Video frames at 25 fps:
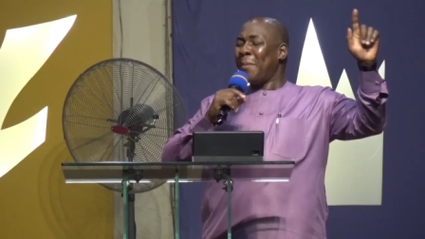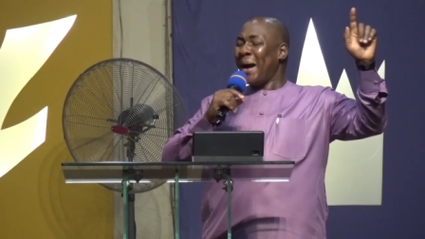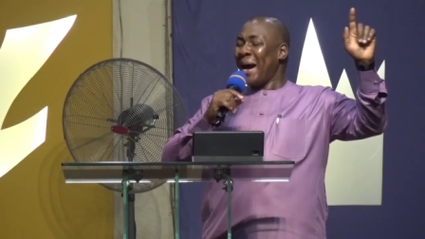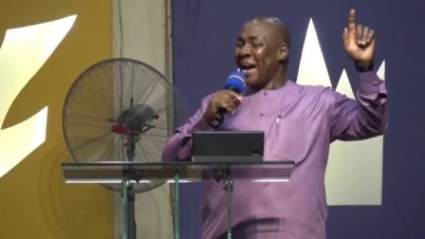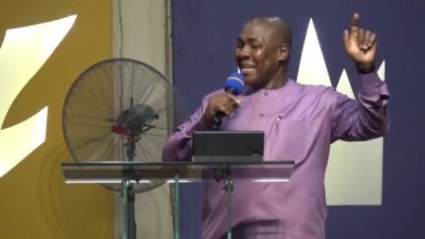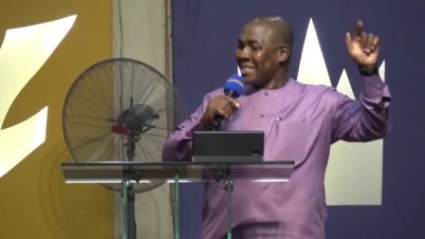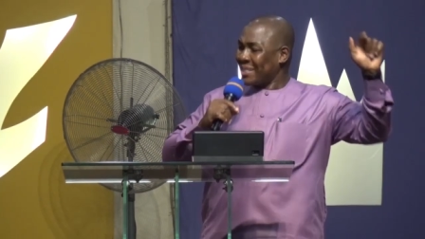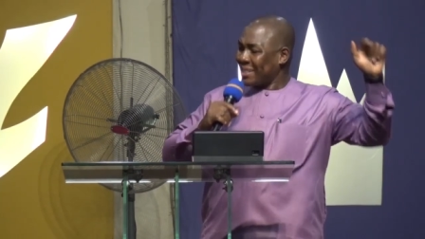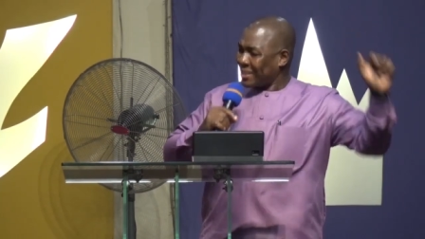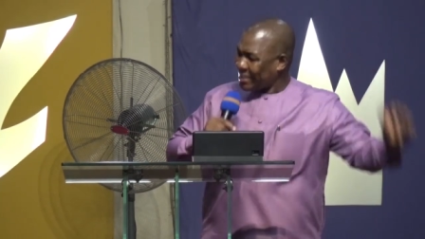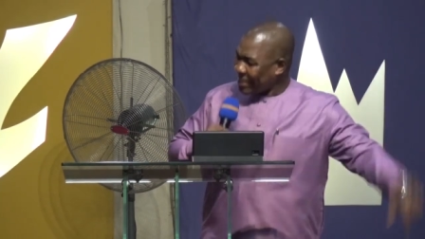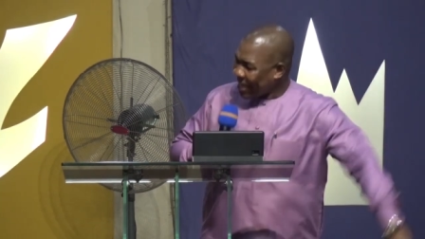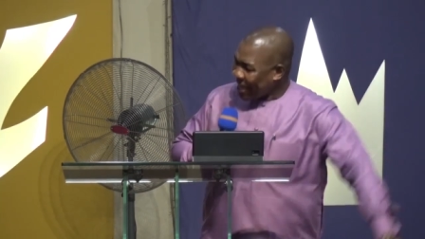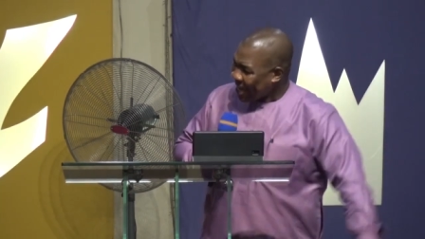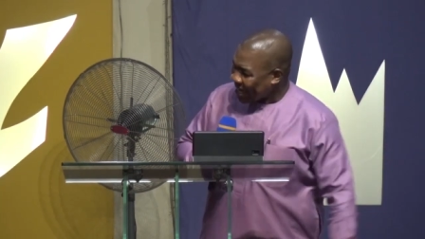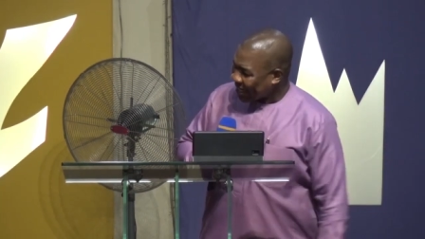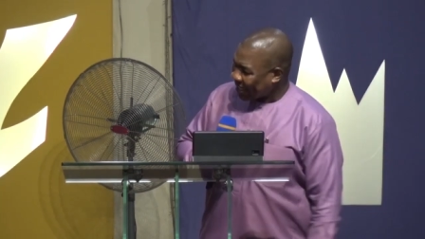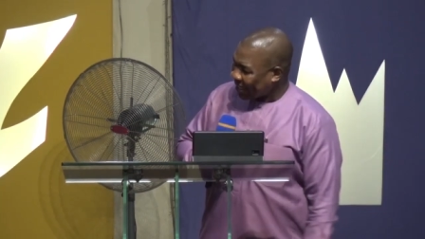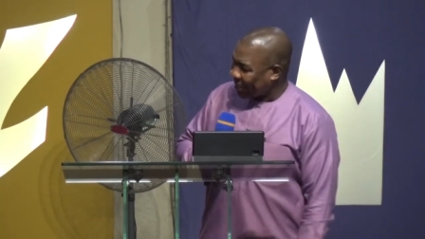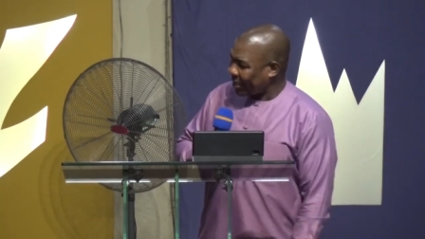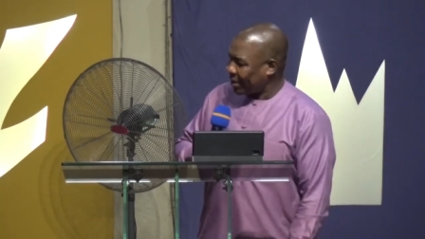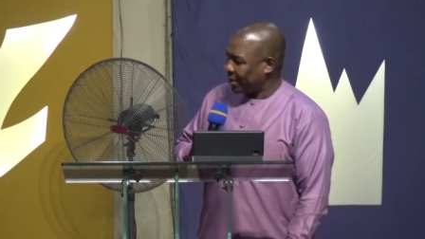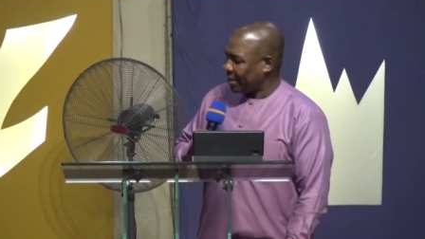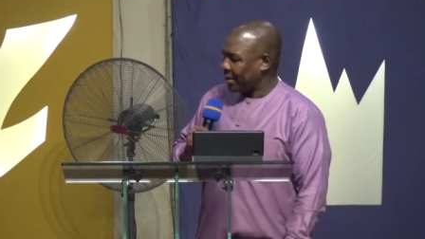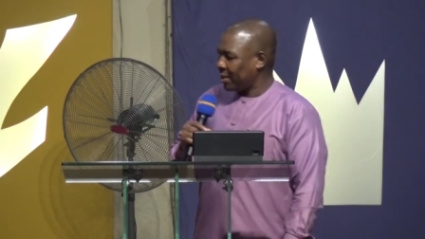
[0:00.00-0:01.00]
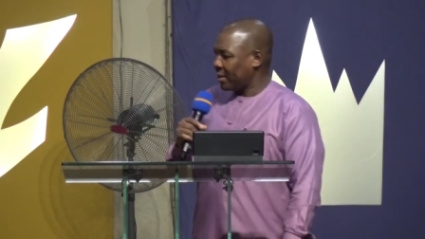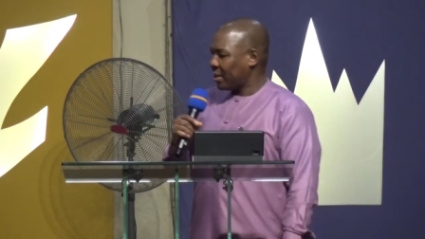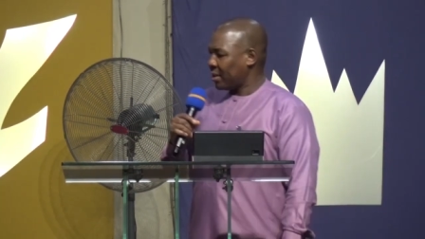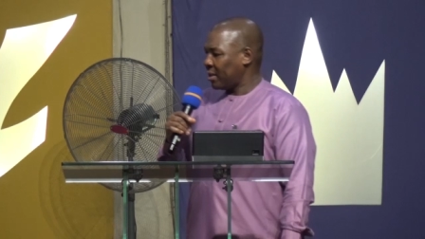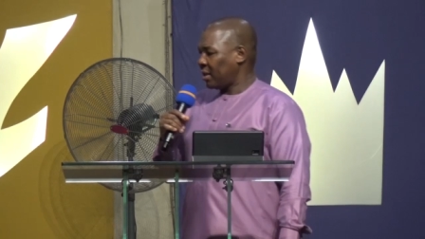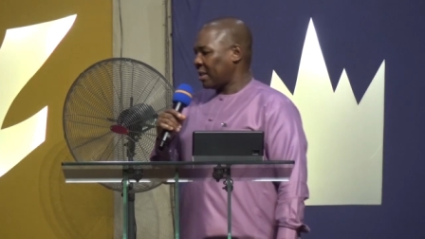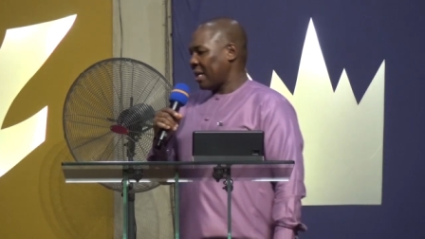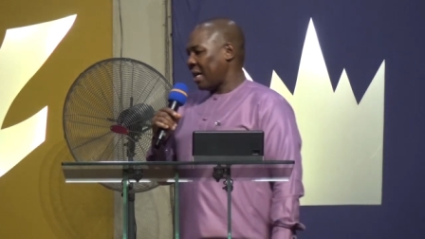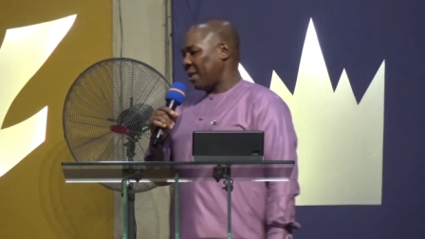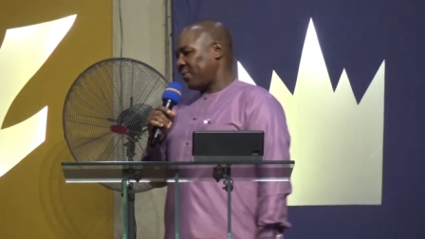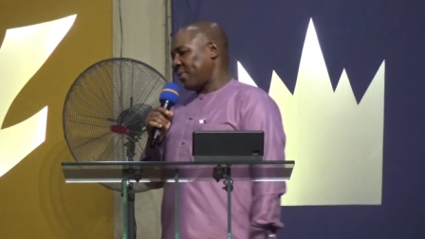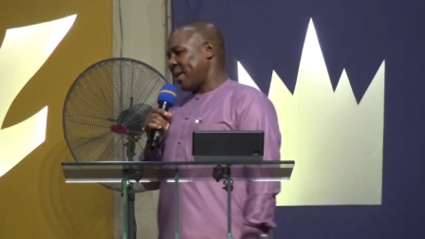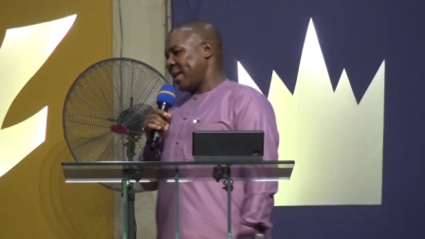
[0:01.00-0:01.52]
my sake,
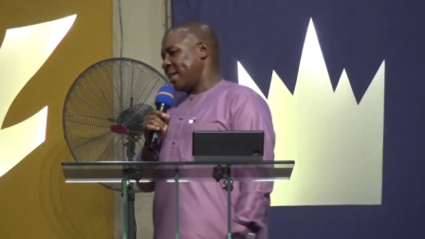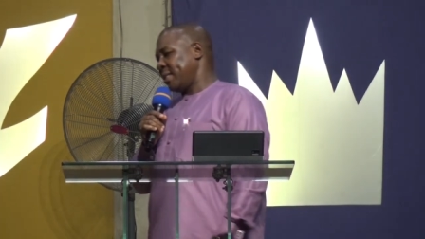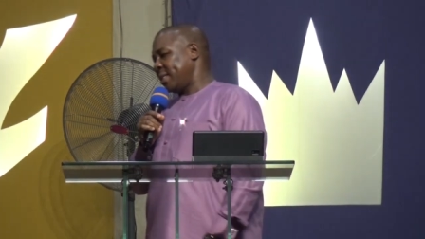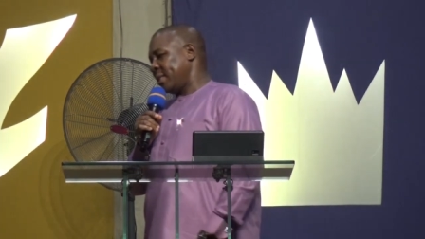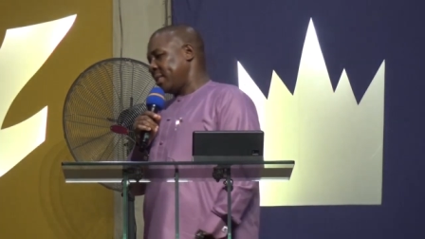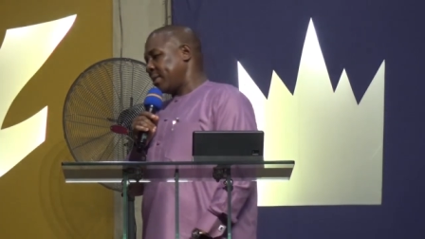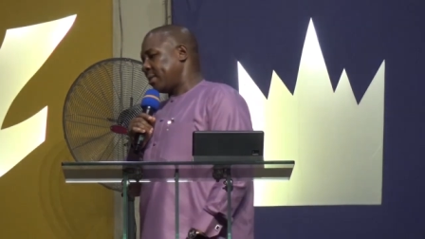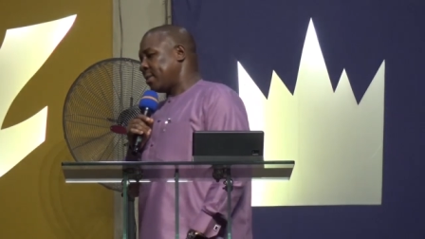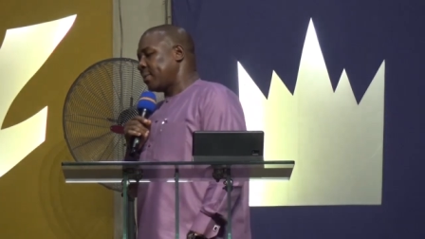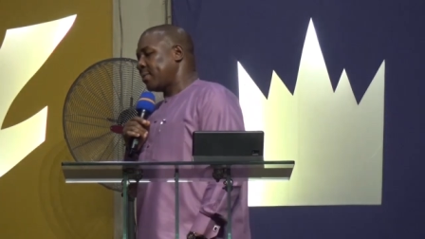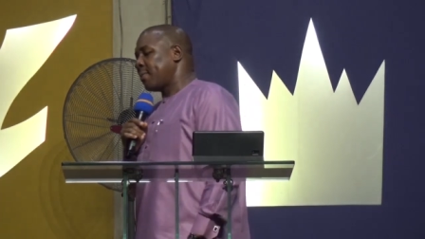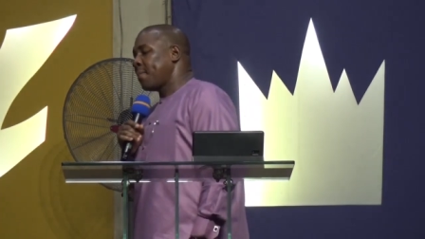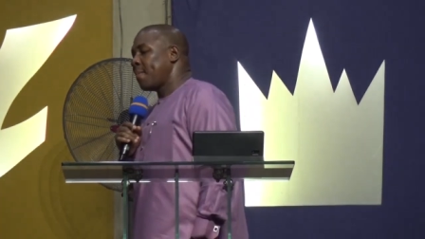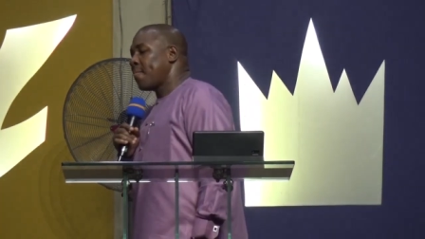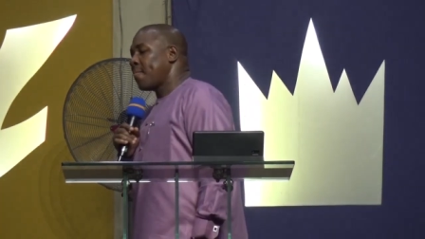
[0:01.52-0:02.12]
shall find it.